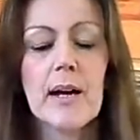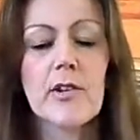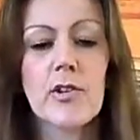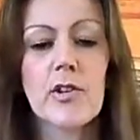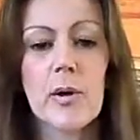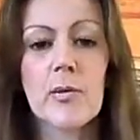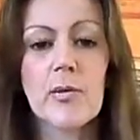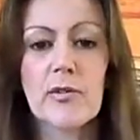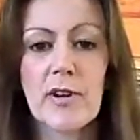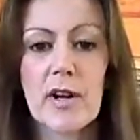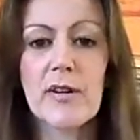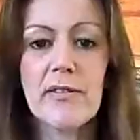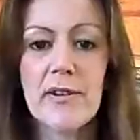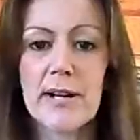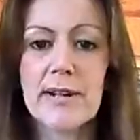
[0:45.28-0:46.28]
So it was a
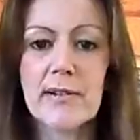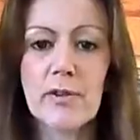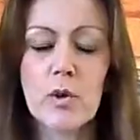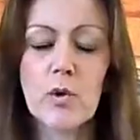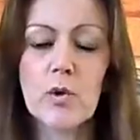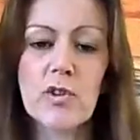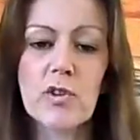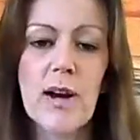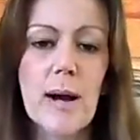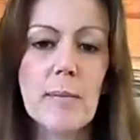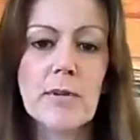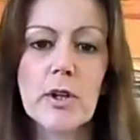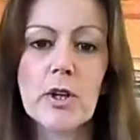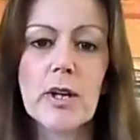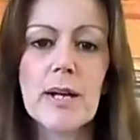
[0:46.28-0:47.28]
very, very difficult time,
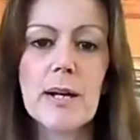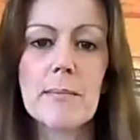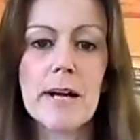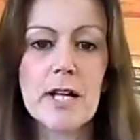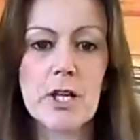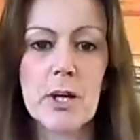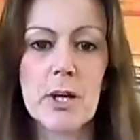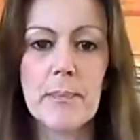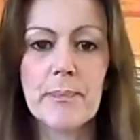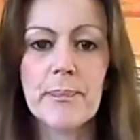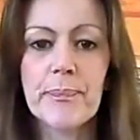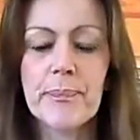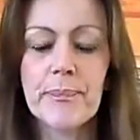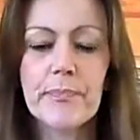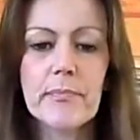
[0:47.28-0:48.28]
as you can imagine.
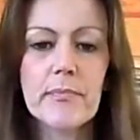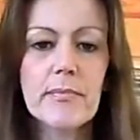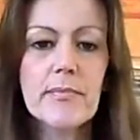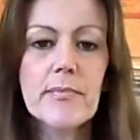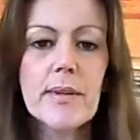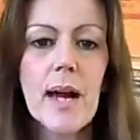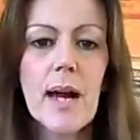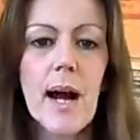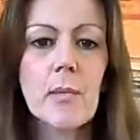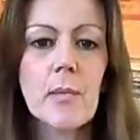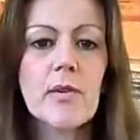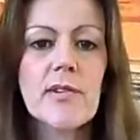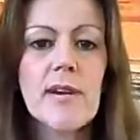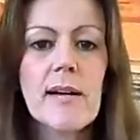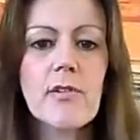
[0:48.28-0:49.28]
I
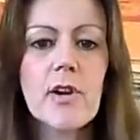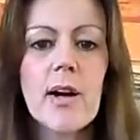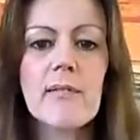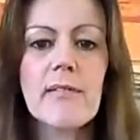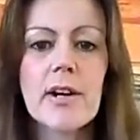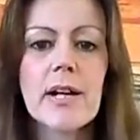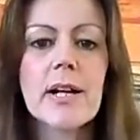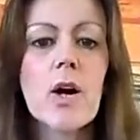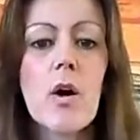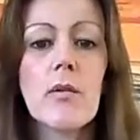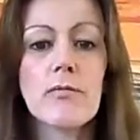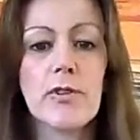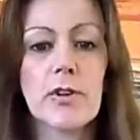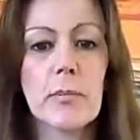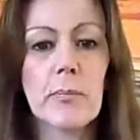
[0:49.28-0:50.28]
was never a very
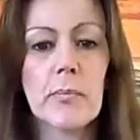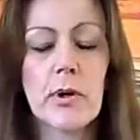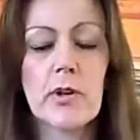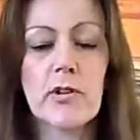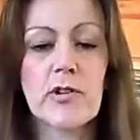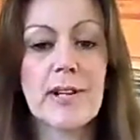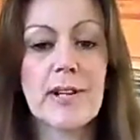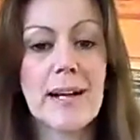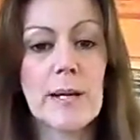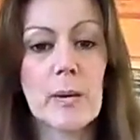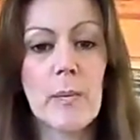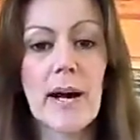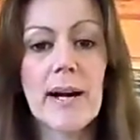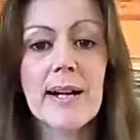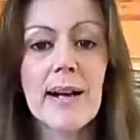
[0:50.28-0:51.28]
confident person
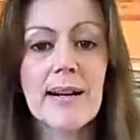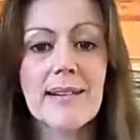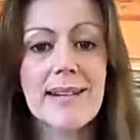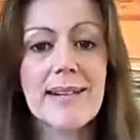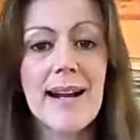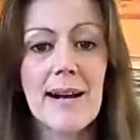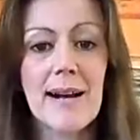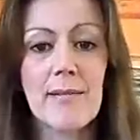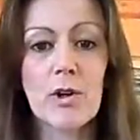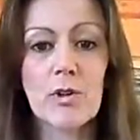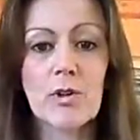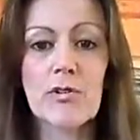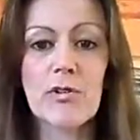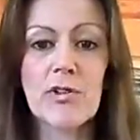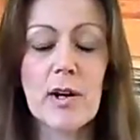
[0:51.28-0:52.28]
anyway, and didn't have a
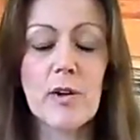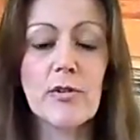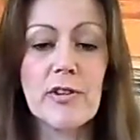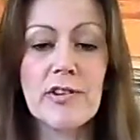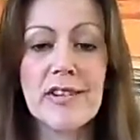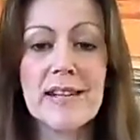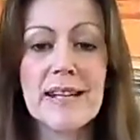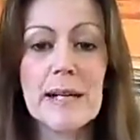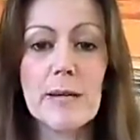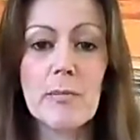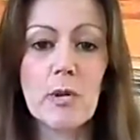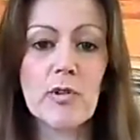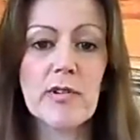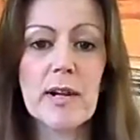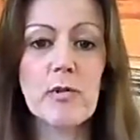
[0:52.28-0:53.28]
lot of self-esteem
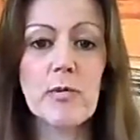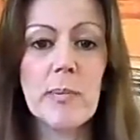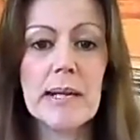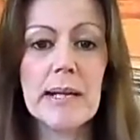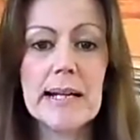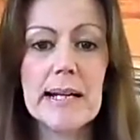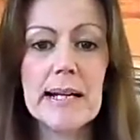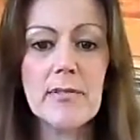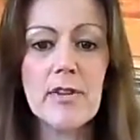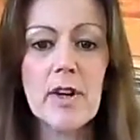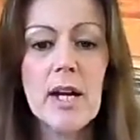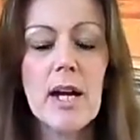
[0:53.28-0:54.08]
or self-belief.